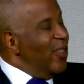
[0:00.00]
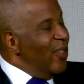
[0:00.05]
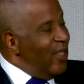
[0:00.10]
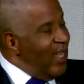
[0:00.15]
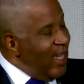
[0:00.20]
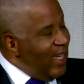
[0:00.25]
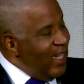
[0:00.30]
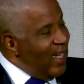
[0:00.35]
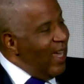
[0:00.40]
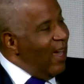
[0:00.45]
so
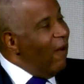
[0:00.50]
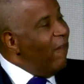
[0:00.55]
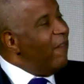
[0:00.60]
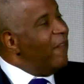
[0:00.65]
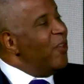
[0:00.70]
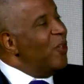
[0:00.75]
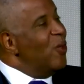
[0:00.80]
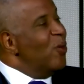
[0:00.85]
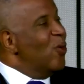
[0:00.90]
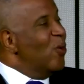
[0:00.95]
they can now
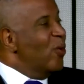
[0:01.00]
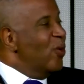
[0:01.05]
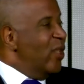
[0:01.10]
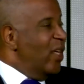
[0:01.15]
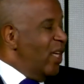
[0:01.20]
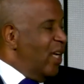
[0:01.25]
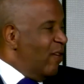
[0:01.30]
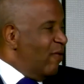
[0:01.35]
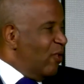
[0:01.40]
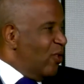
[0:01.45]
fuel
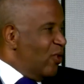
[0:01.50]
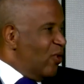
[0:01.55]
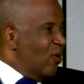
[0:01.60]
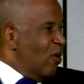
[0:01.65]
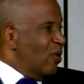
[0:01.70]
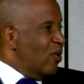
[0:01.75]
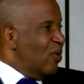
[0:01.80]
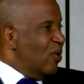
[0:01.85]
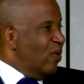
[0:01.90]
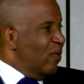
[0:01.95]
the
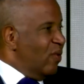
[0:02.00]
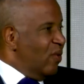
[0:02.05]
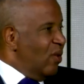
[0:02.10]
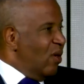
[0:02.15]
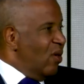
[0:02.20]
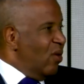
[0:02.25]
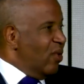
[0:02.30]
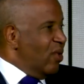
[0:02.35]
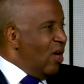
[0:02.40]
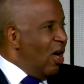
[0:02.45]
infrastructure of
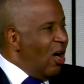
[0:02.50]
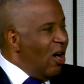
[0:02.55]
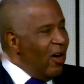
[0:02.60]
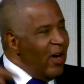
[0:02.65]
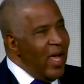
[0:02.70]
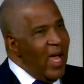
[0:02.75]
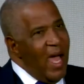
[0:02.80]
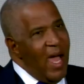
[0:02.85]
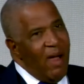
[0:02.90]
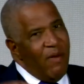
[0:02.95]
growth.
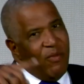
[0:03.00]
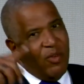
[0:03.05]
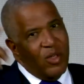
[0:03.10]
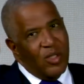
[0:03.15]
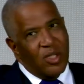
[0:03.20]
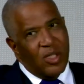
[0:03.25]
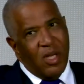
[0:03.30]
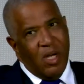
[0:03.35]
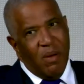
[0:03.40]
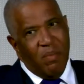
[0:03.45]
Our
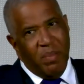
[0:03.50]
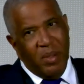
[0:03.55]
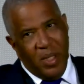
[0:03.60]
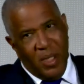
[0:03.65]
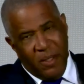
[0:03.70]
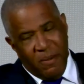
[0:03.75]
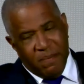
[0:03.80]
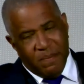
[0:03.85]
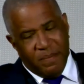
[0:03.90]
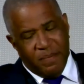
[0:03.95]
average
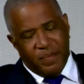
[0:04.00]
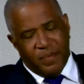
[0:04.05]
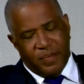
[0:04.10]
company,